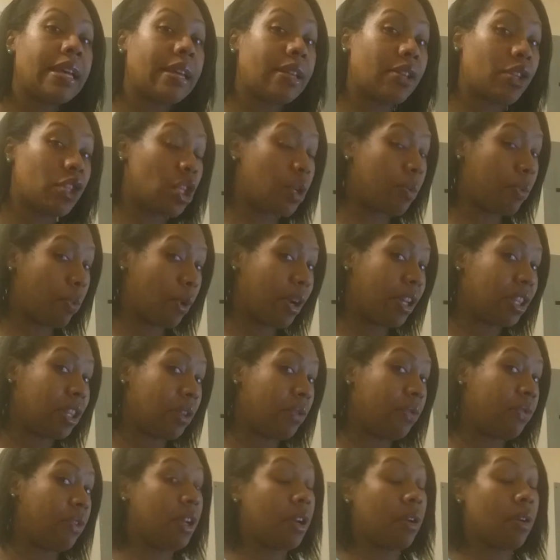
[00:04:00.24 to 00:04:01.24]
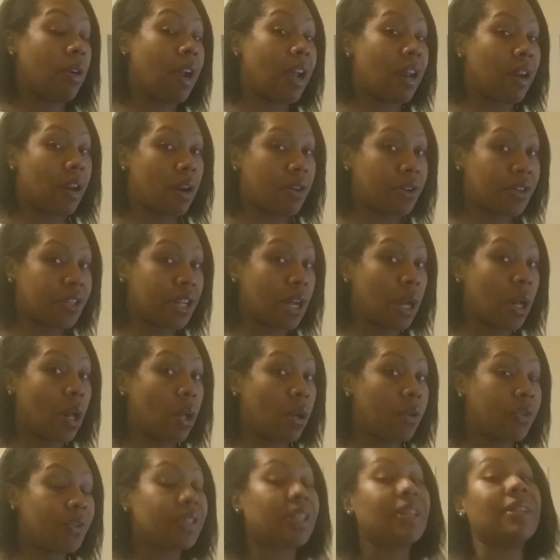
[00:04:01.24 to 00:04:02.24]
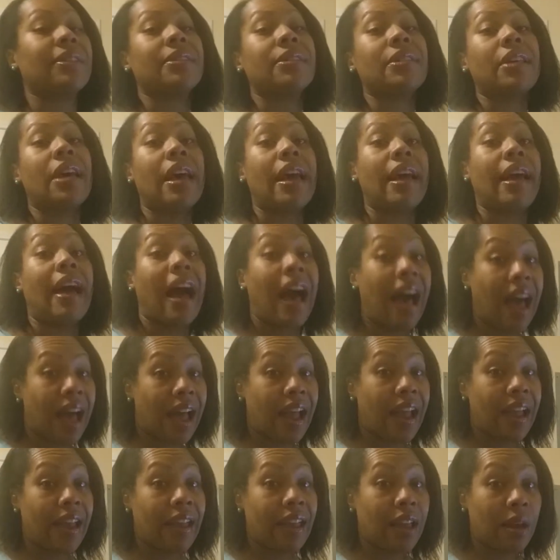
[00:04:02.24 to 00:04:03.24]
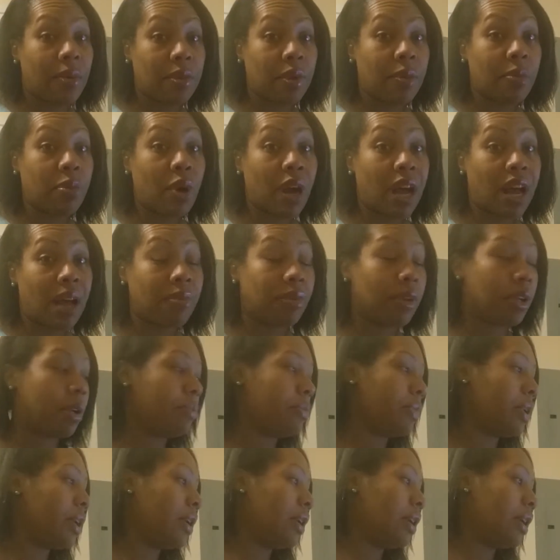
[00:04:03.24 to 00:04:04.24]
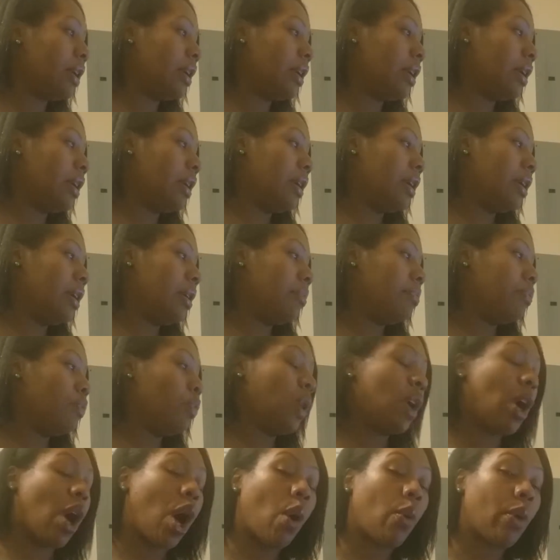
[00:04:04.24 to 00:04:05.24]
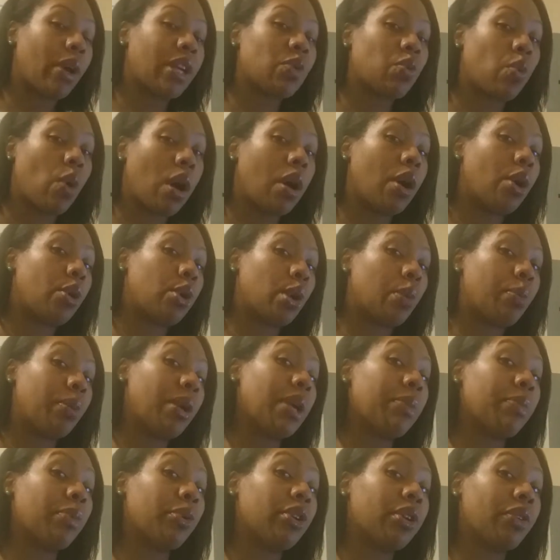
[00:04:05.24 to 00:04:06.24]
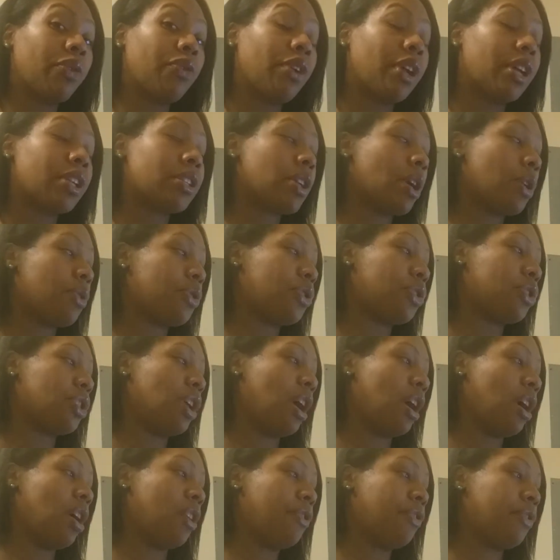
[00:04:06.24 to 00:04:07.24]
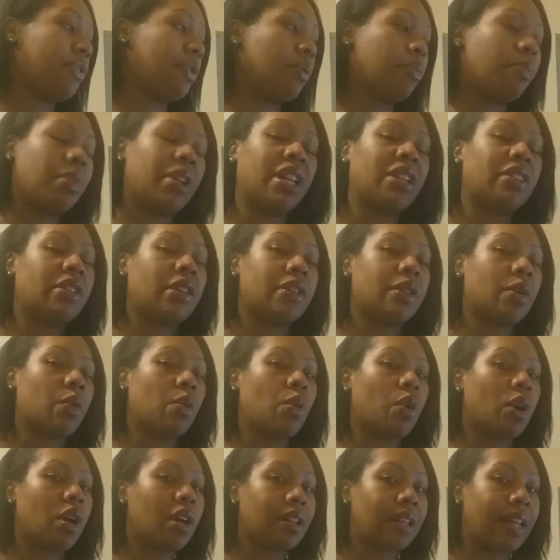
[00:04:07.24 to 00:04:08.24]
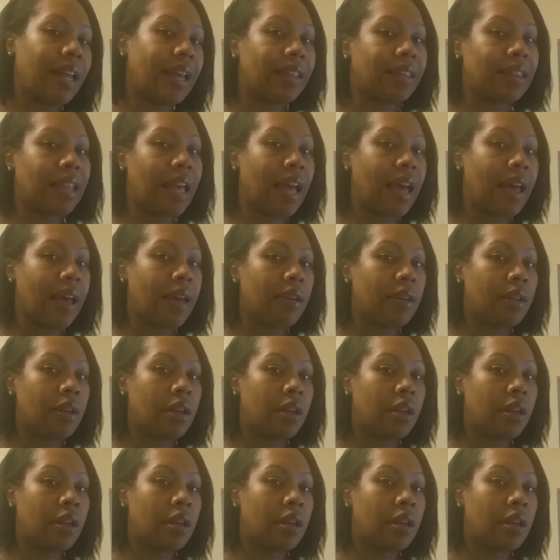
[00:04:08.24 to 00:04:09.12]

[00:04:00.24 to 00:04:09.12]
is to point the finger at ourselves and say, I am the problem. We always want other people to fix our stuff, but it doesn't work like that."